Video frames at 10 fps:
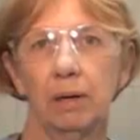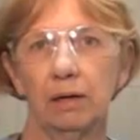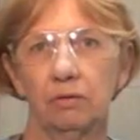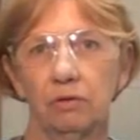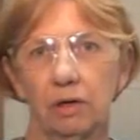
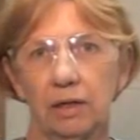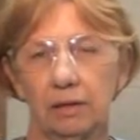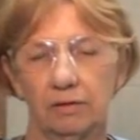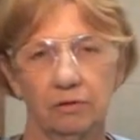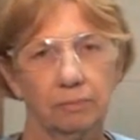metal
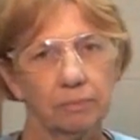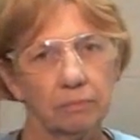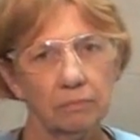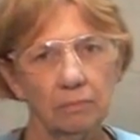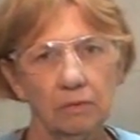drains.
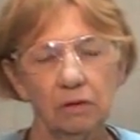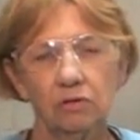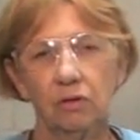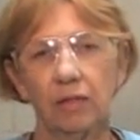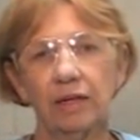
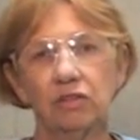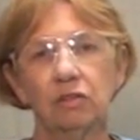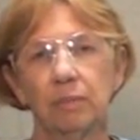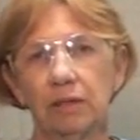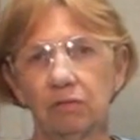So that
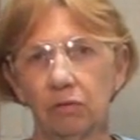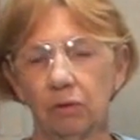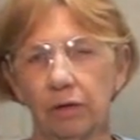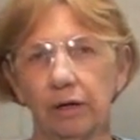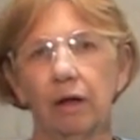should be
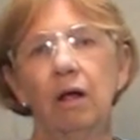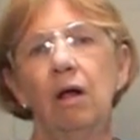avoided.